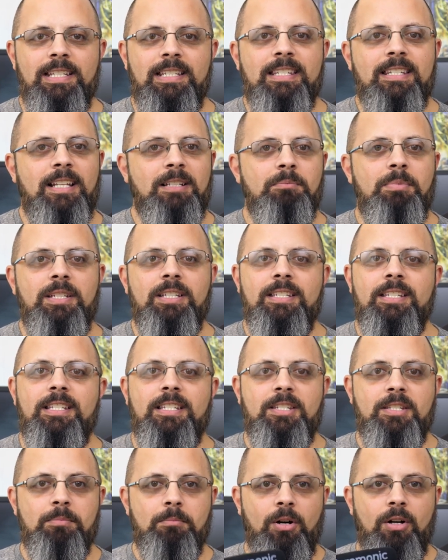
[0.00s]
it's not because
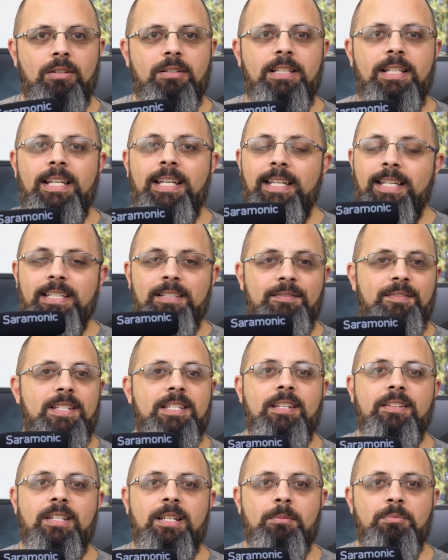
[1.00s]
it's small and it
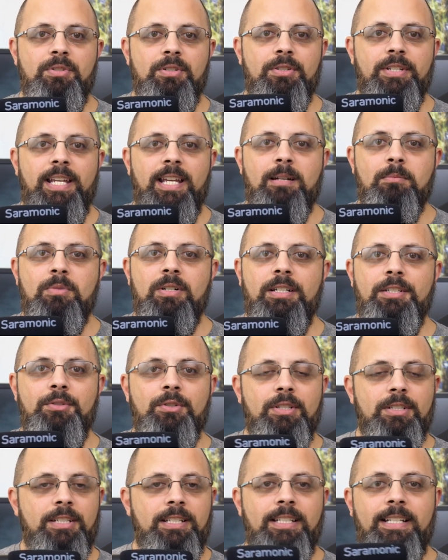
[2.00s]
fits on top of your camera and
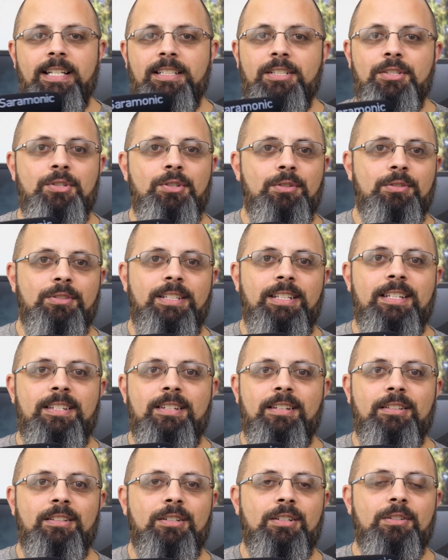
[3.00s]
you can connect it to your
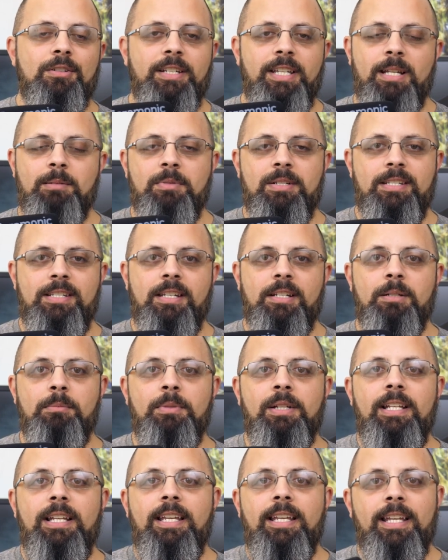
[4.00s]
DSLR or camera
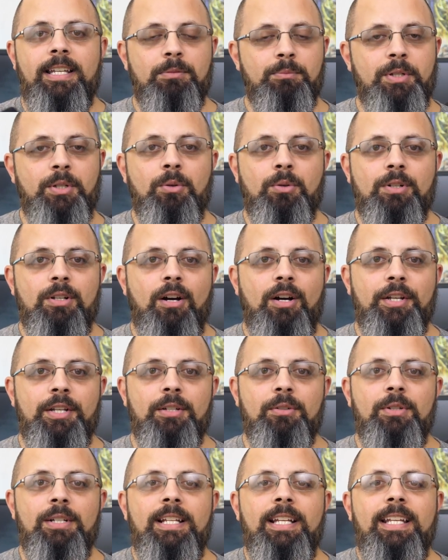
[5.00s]
setup and record
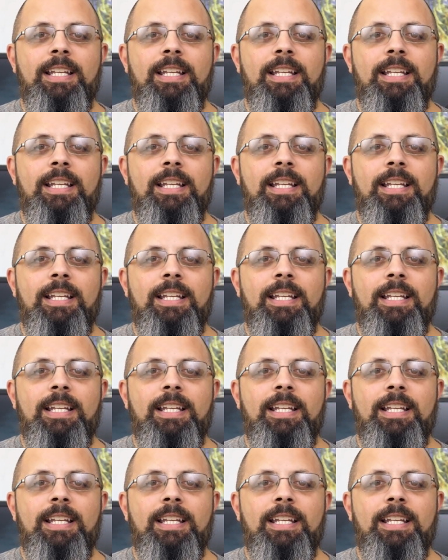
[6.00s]
audio.